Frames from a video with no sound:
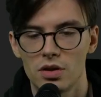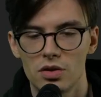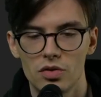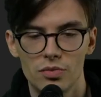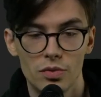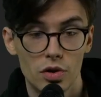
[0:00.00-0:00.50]
to
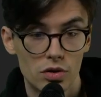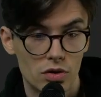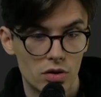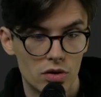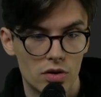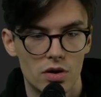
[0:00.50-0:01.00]

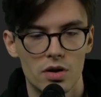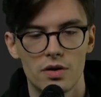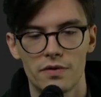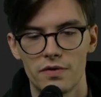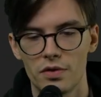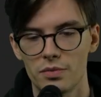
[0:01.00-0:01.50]
model
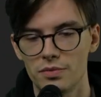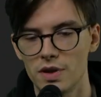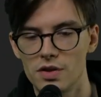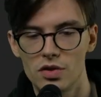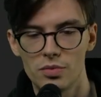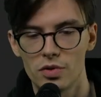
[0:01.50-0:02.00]
from these
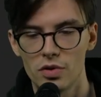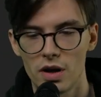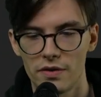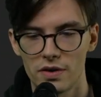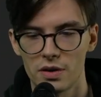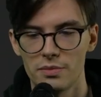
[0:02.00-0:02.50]

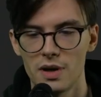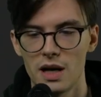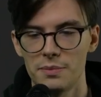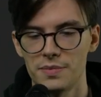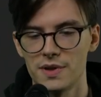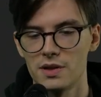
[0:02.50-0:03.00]
topographic
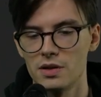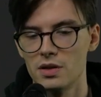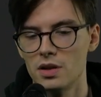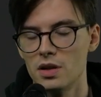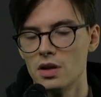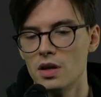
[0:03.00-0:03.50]
maps
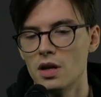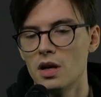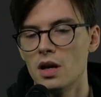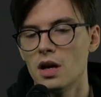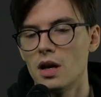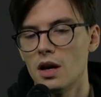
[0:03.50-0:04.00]

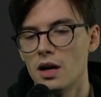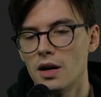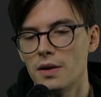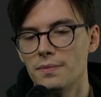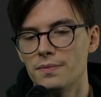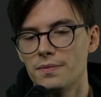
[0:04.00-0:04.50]

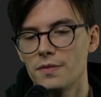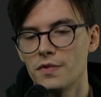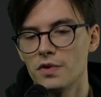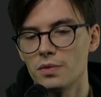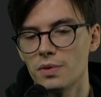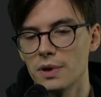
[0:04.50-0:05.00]

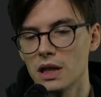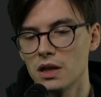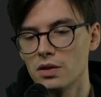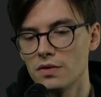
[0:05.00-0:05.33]
from the beginning of the